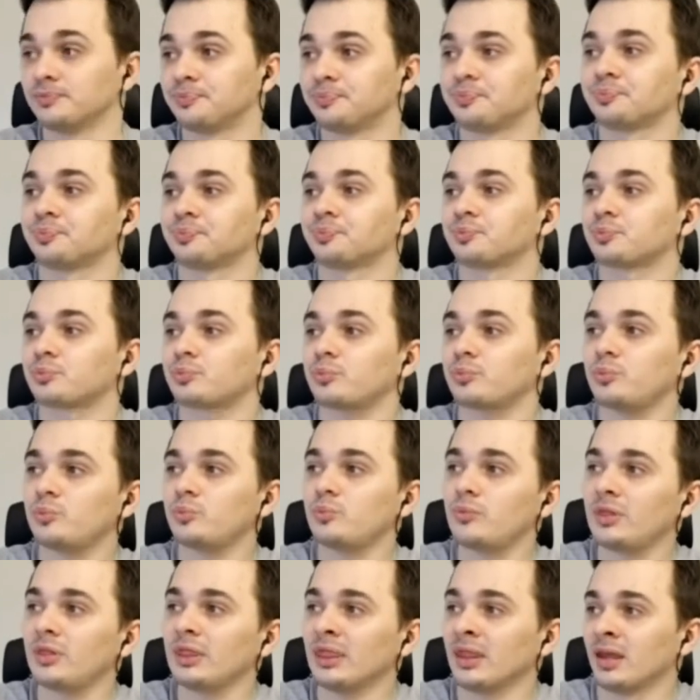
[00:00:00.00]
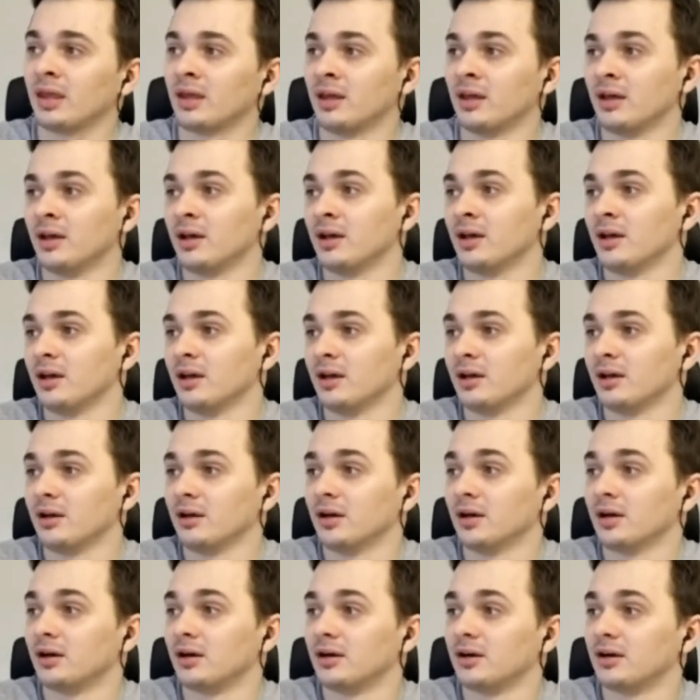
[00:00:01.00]
actually the firmware we tried
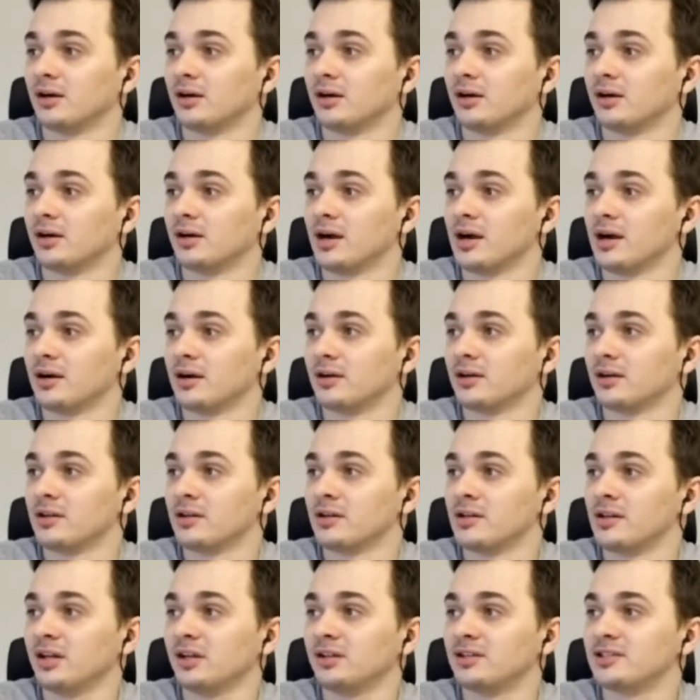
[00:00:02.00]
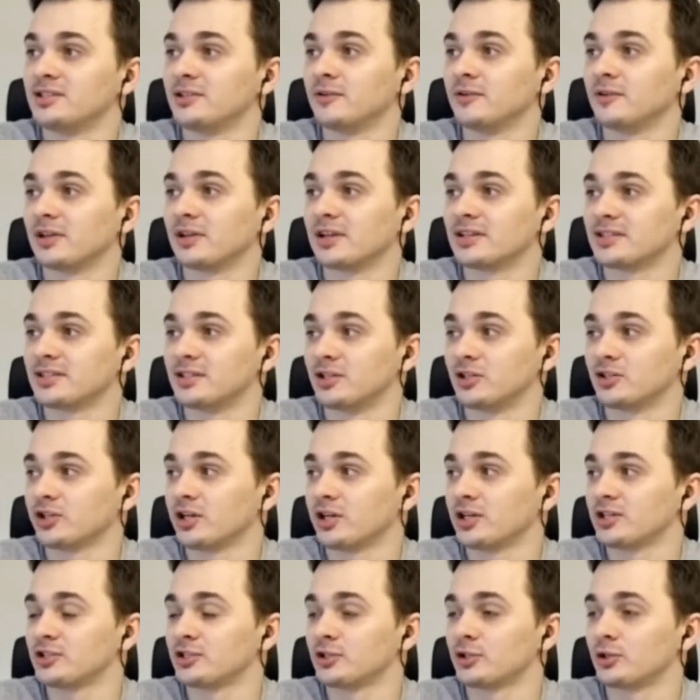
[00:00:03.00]
before as we learned how
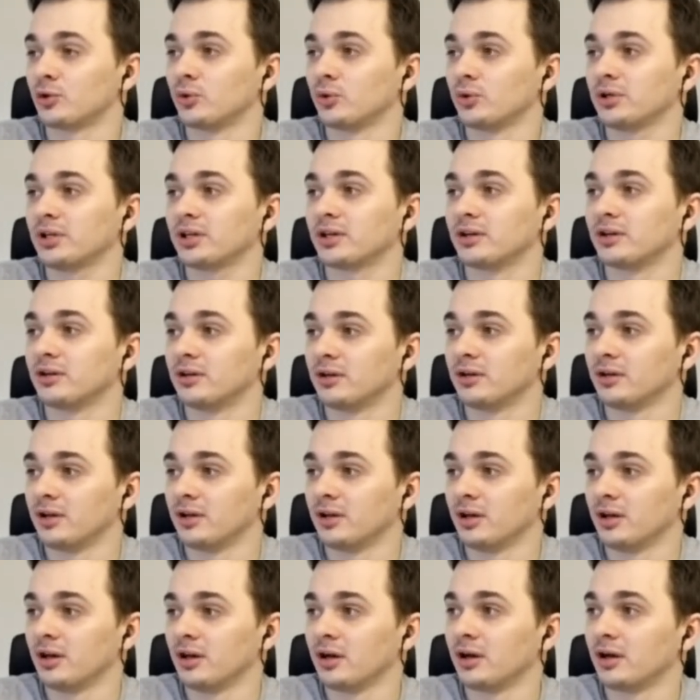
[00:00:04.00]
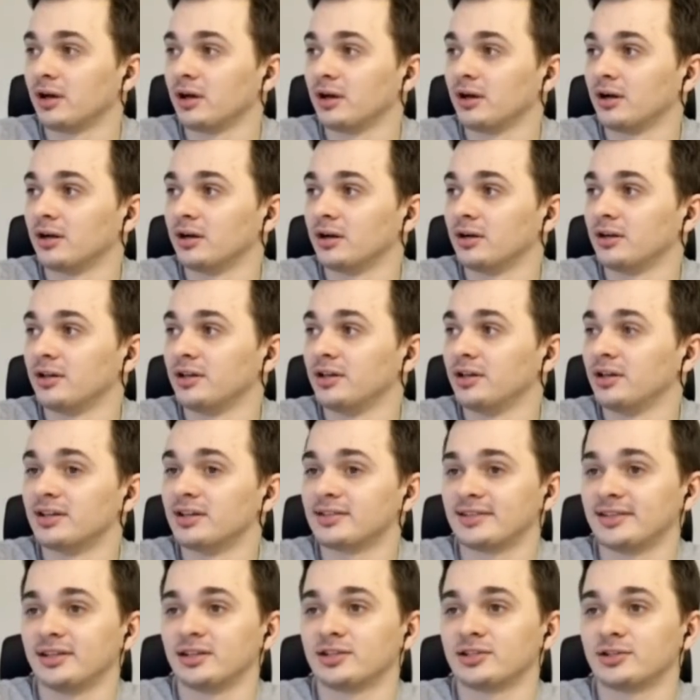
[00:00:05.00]
to upload firmware to IDE.
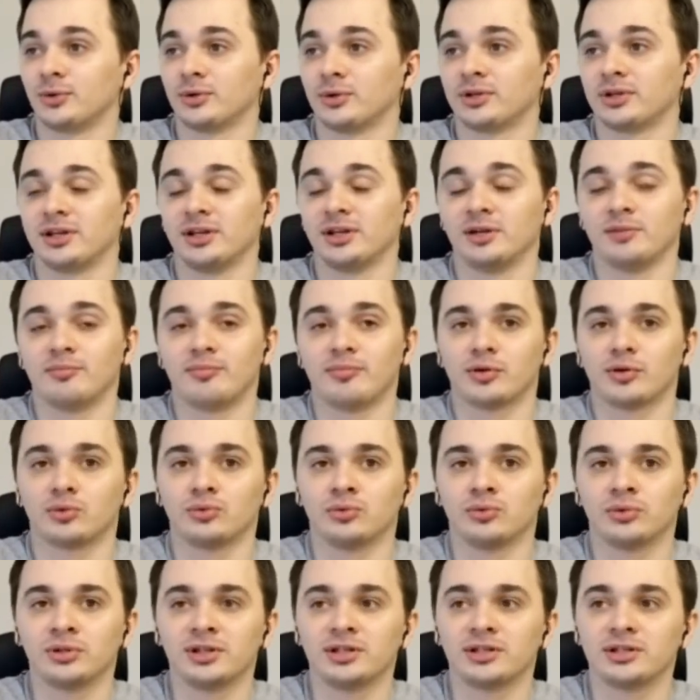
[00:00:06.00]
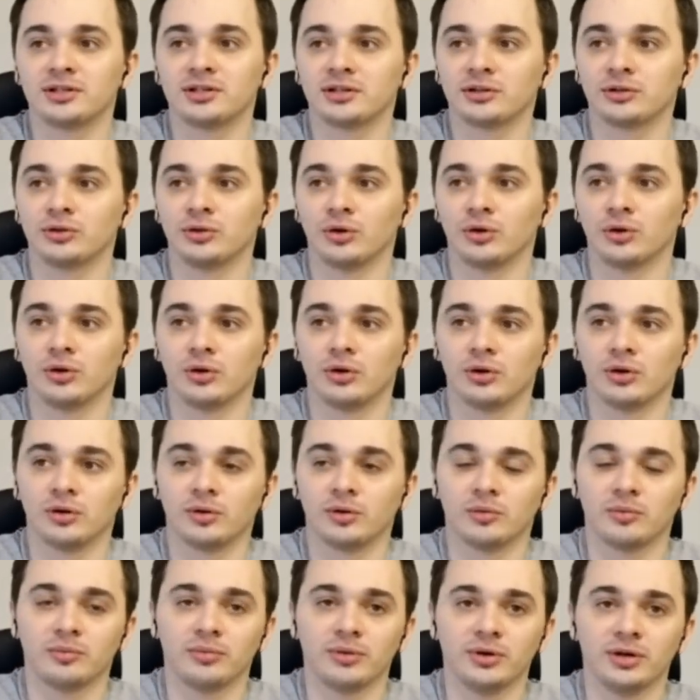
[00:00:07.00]
So
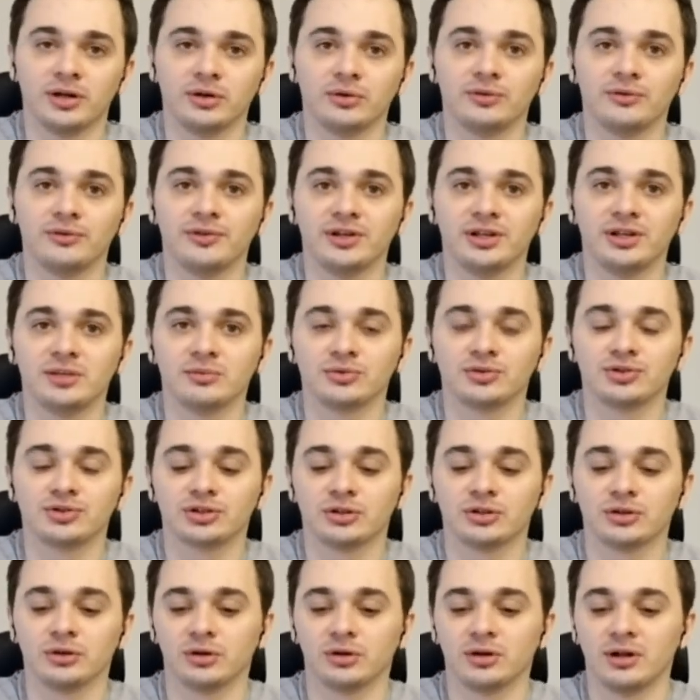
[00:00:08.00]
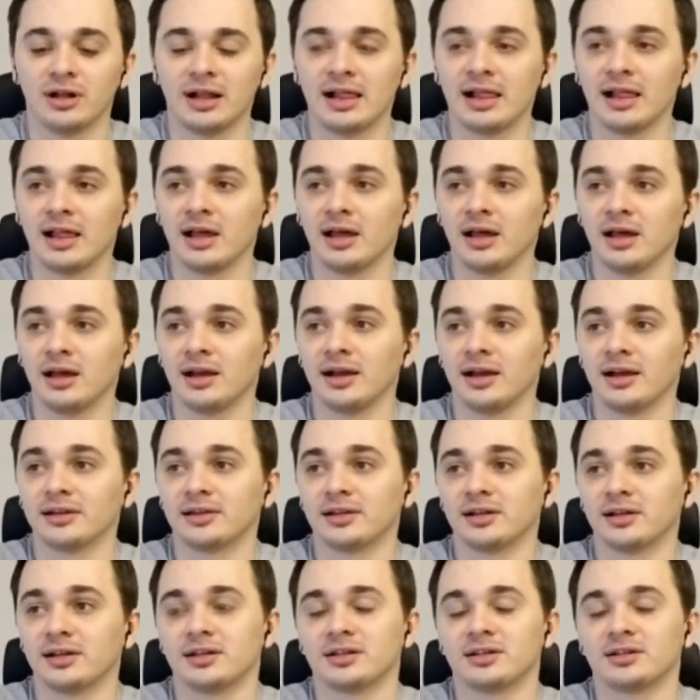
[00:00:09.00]
this is how we found those strings,
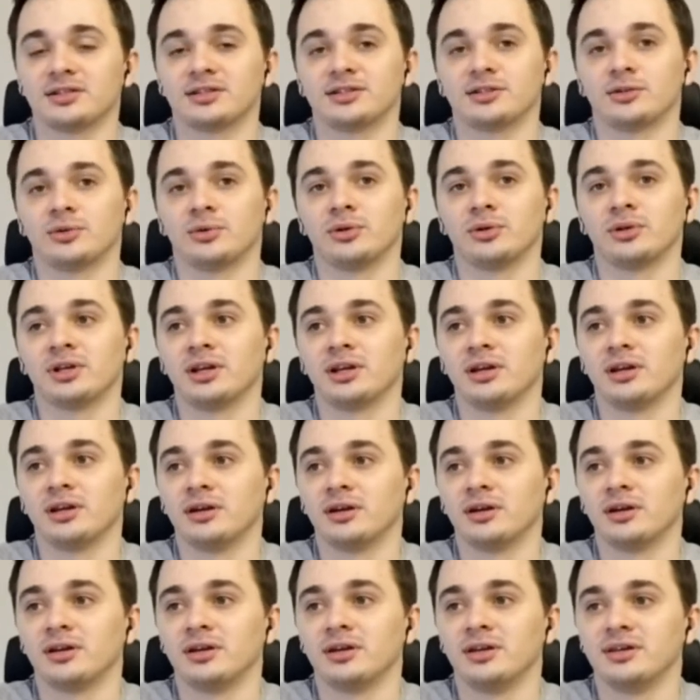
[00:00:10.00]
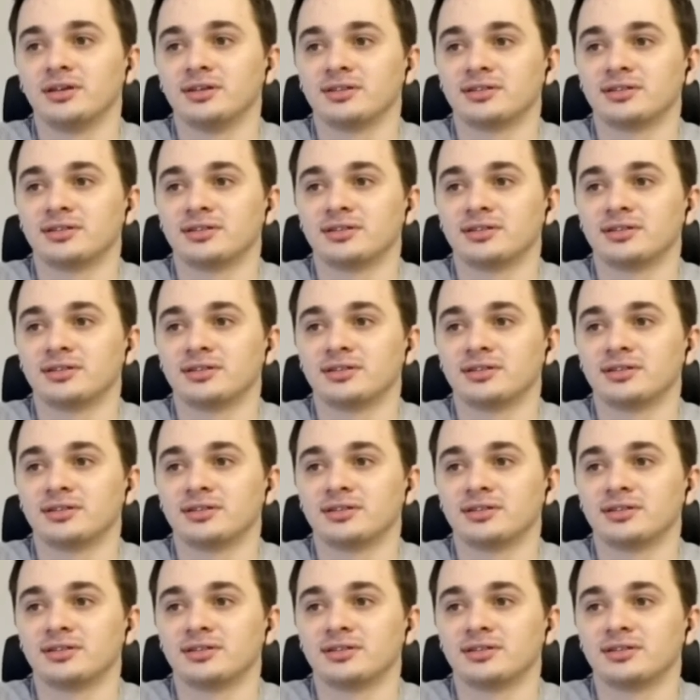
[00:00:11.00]
and when we Googled them,